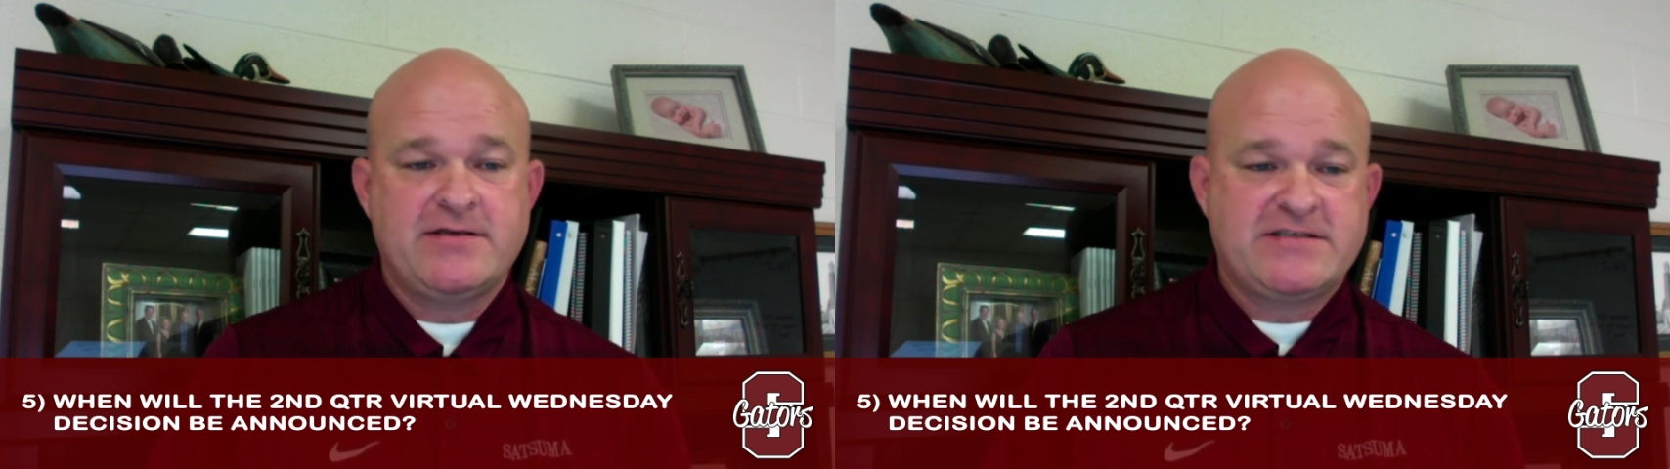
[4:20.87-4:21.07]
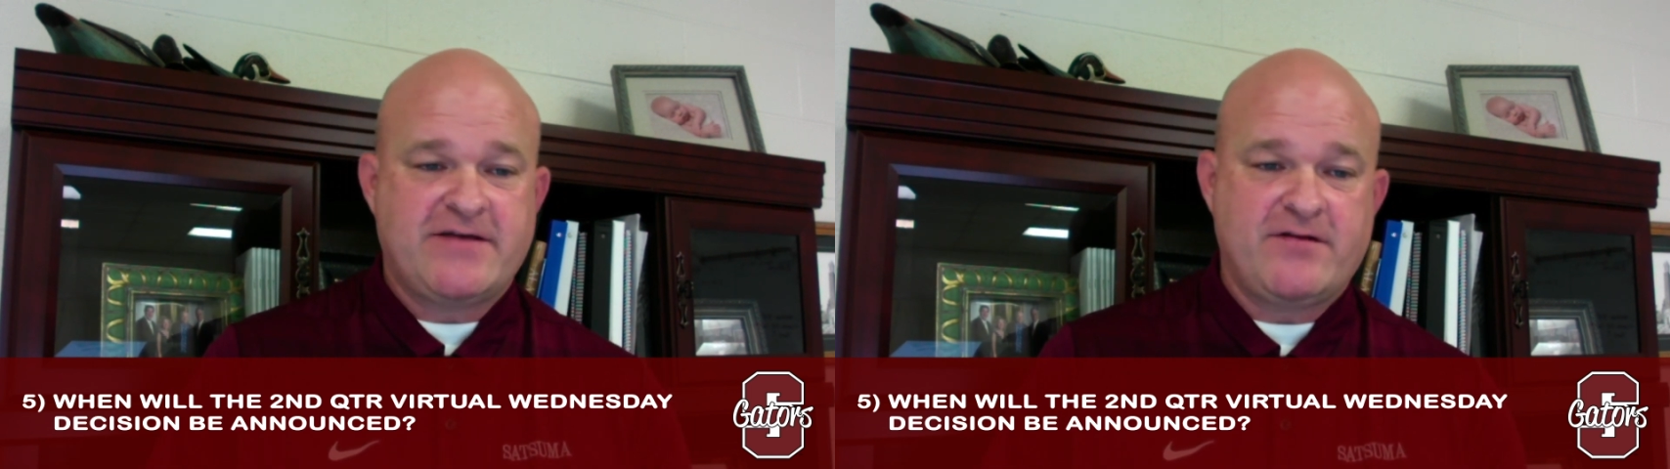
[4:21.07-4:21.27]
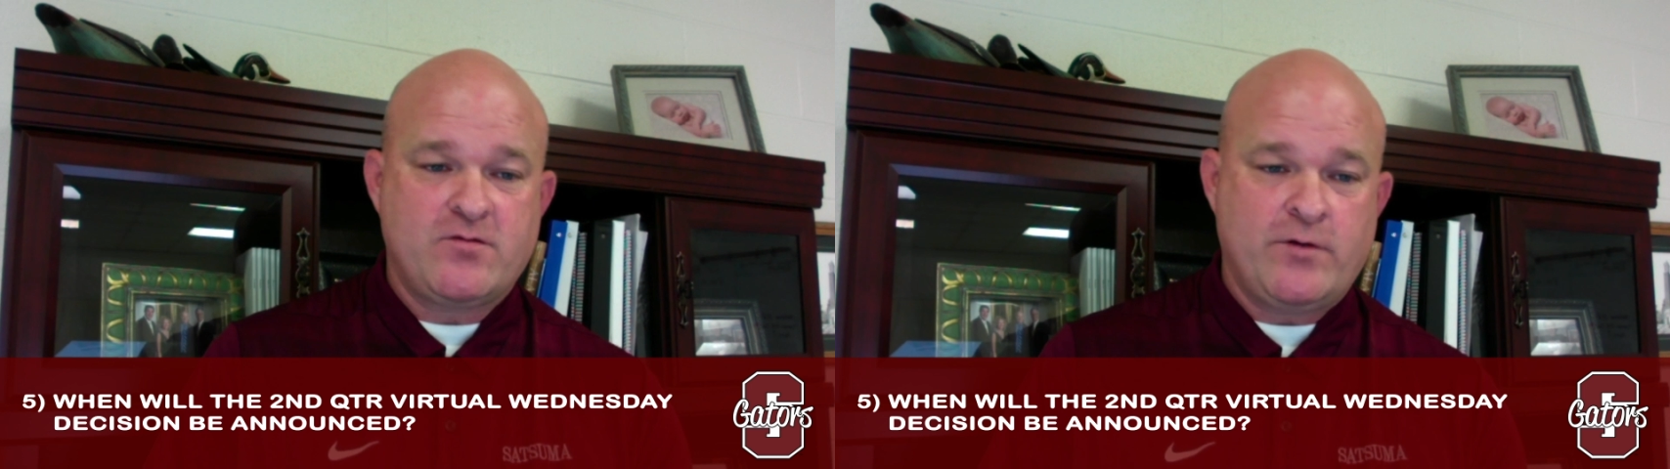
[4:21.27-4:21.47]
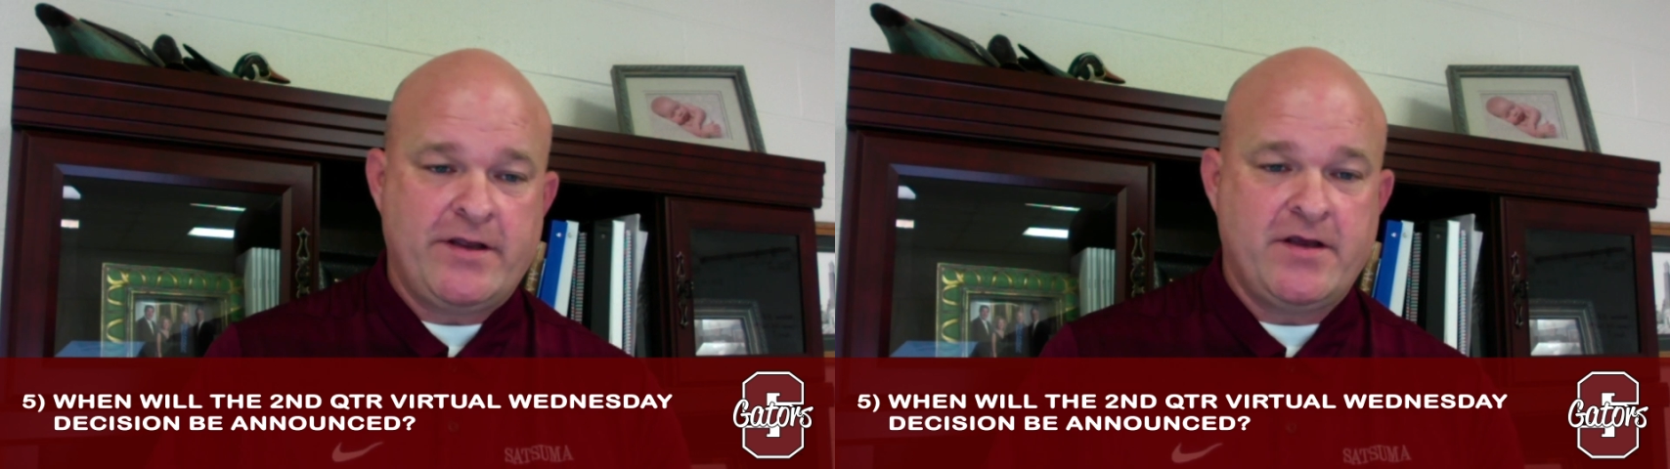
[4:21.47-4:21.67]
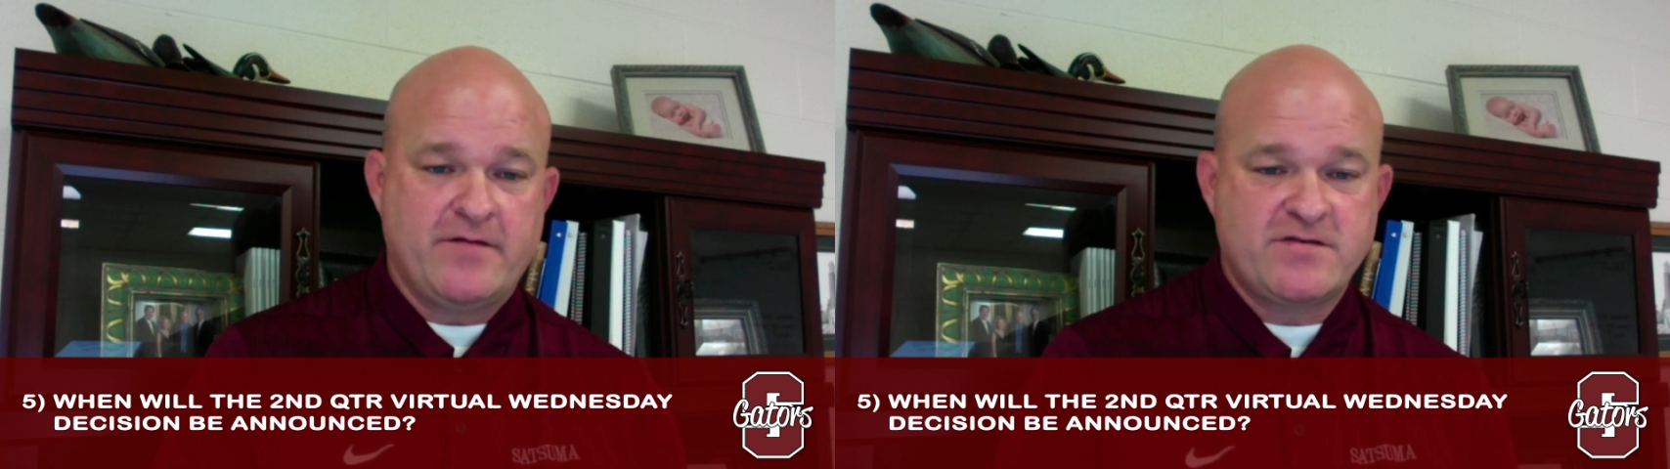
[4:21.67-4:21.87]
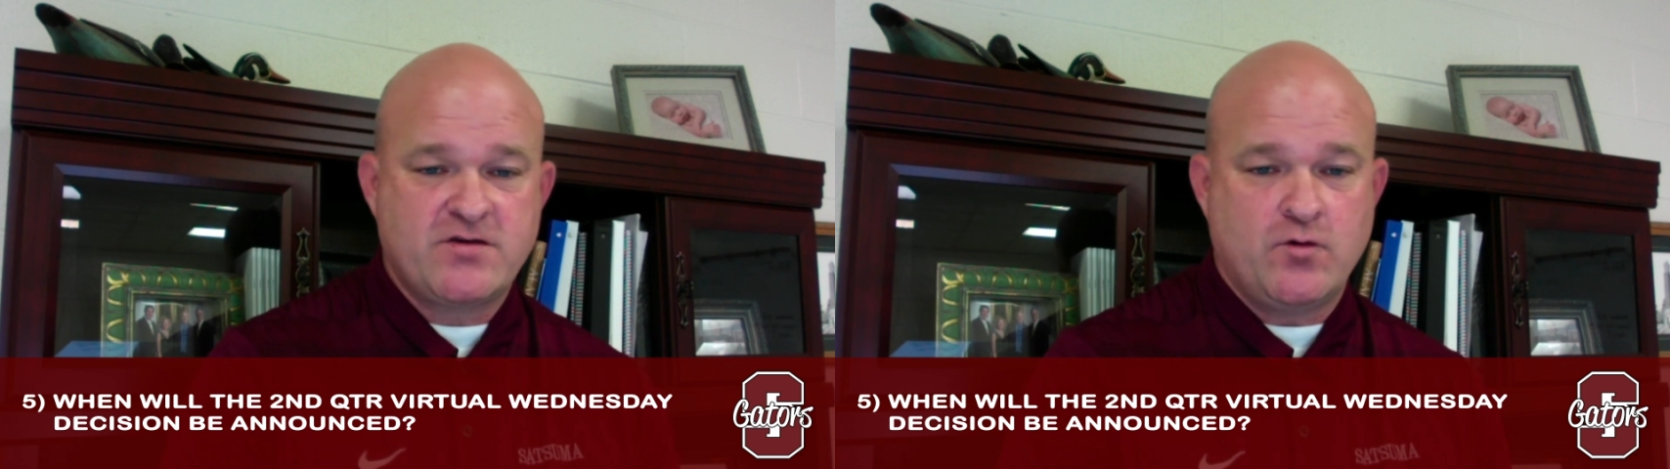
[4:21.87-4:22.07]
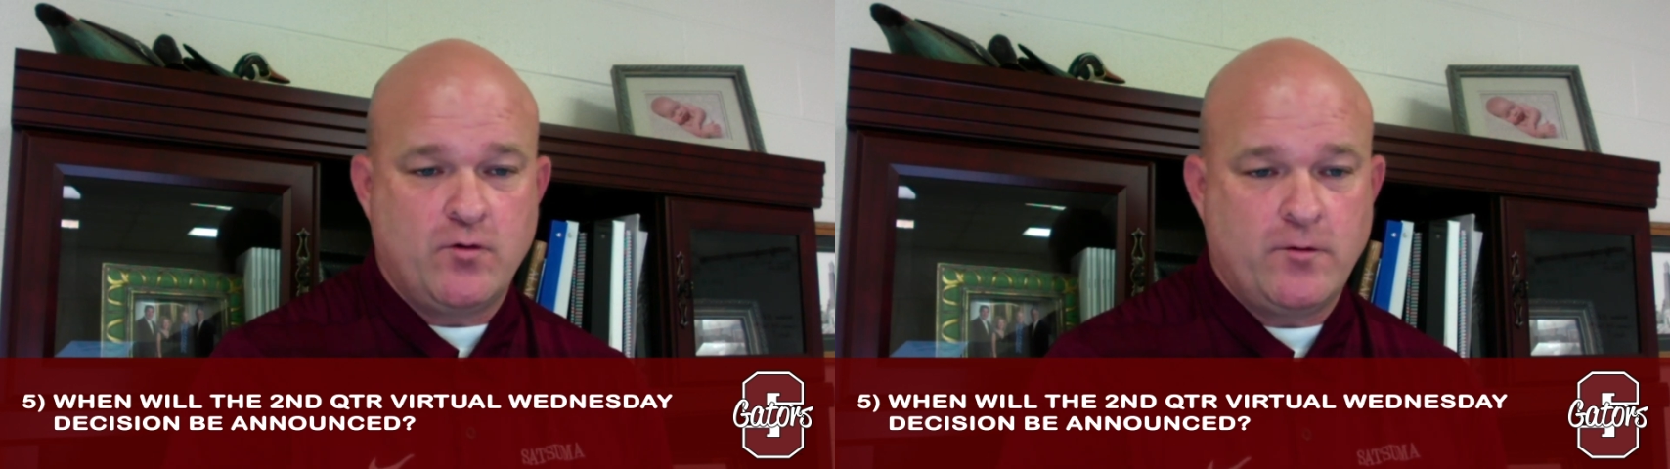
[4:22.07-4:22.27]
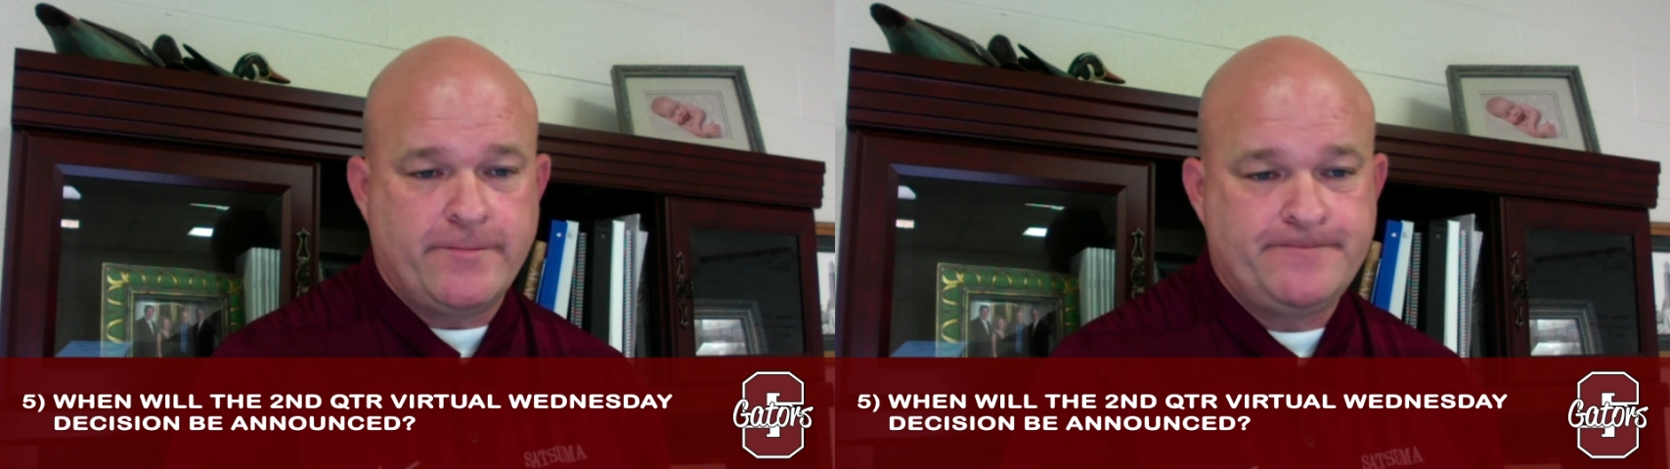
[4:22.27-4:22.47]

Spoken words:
7th week of school.